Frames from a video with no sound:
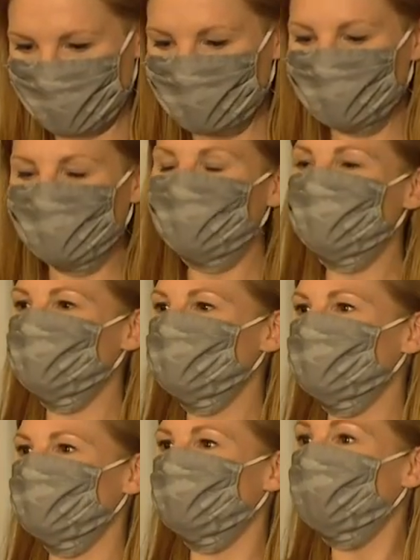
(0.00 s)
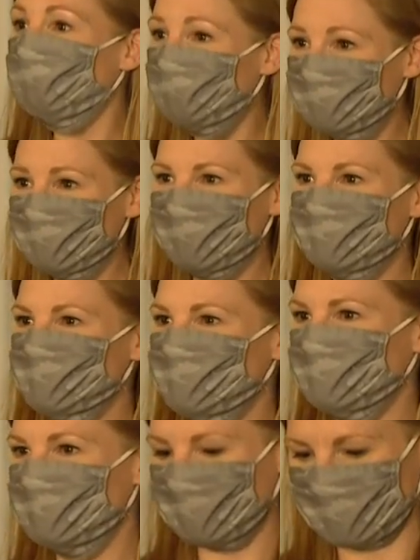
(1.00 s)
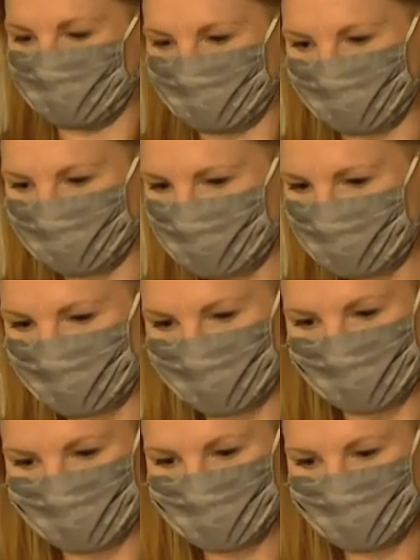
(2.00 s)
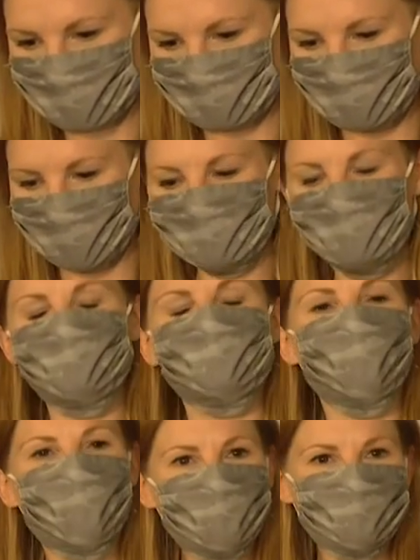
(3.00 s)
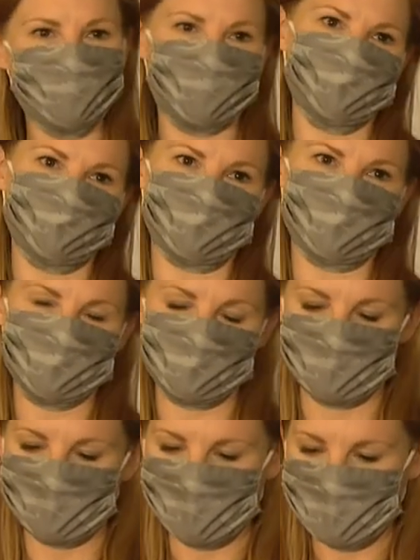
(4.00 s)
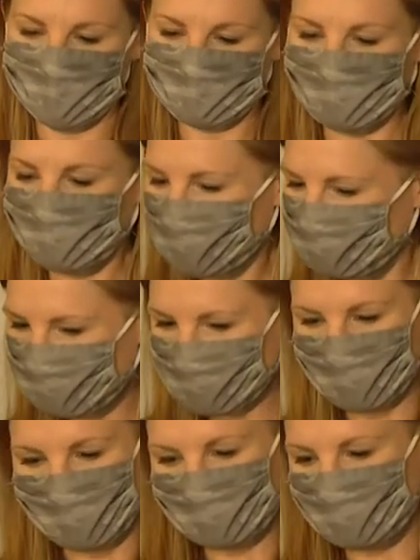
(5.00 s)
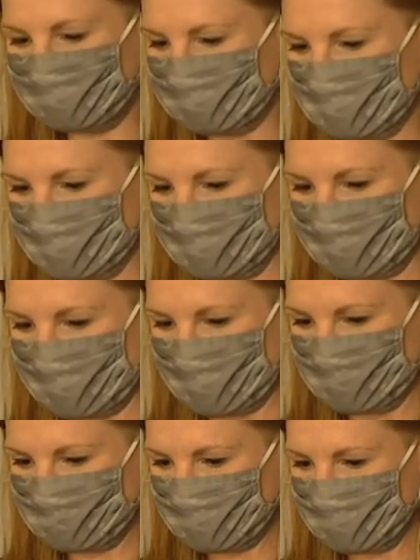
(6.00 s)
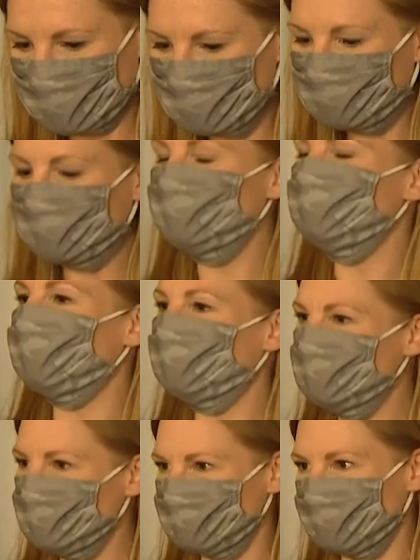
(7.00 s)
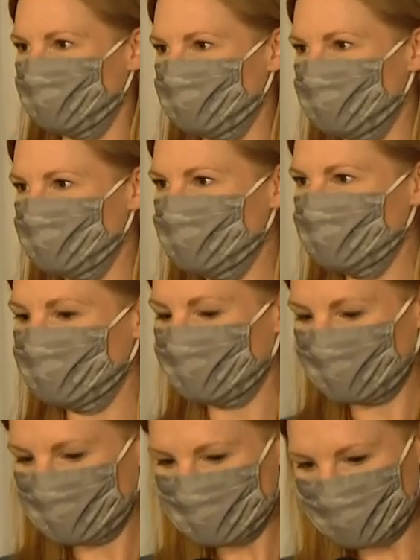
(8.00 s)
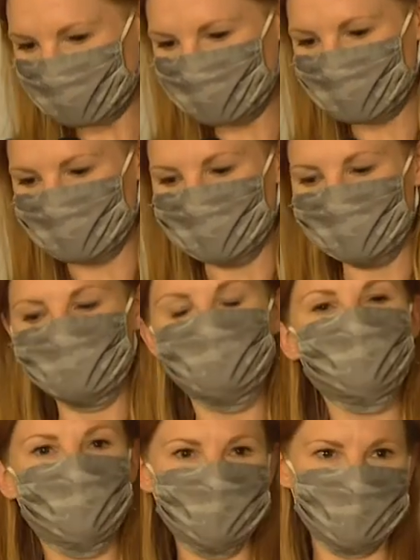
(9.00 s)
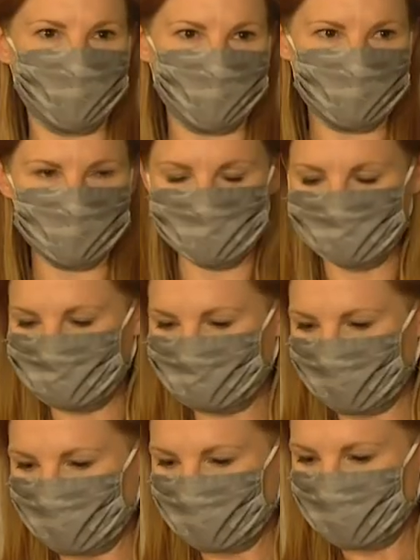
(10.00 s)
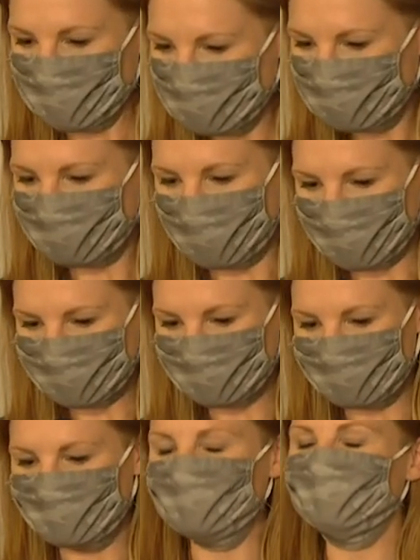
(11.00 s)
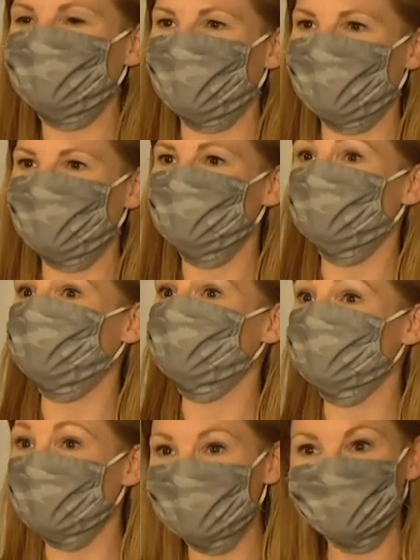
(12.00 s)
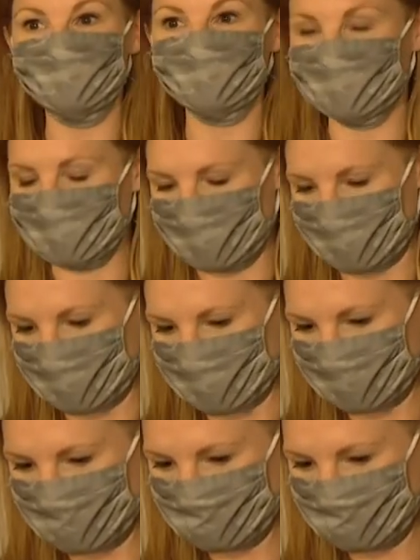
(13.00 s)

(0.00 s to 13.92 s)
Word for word: Thank you to the organizers and volunteers, people of all ages from every corner of Missouri, who reached out to voters, texted, and phone banked. You fought for the change we desperately need.